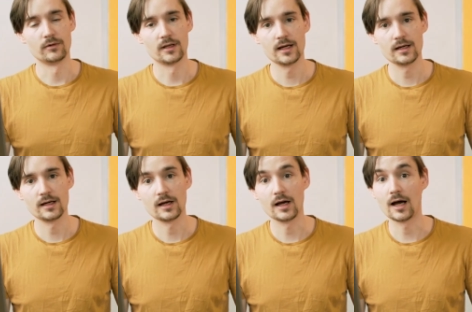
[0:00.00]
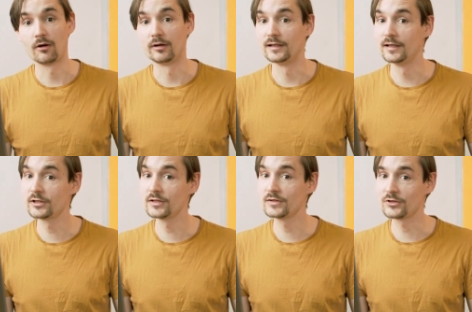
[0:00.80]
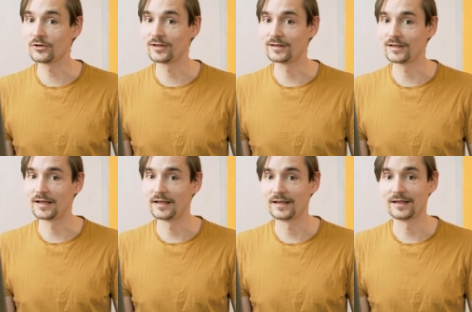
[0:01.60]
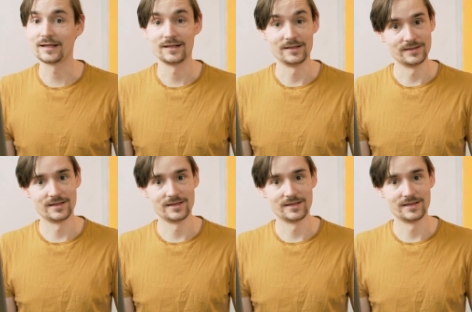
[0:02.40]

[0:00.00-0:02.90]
voila, our delicious chocolate cake is